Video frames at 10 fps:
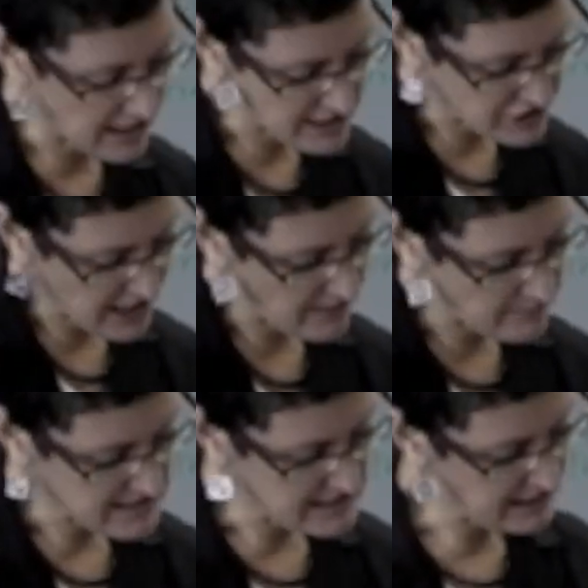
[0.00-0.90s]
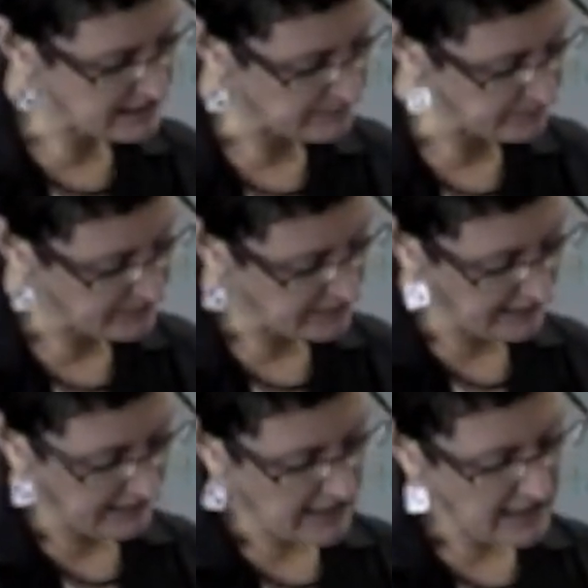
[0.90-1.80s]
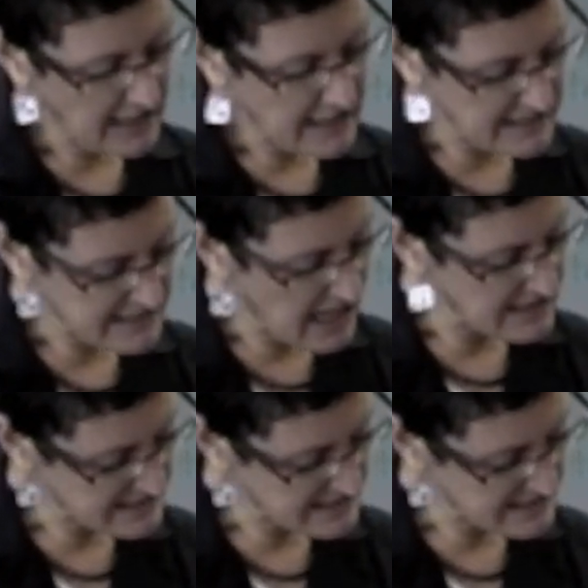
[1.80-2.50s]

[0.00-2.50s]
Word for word: like James Dignan is, are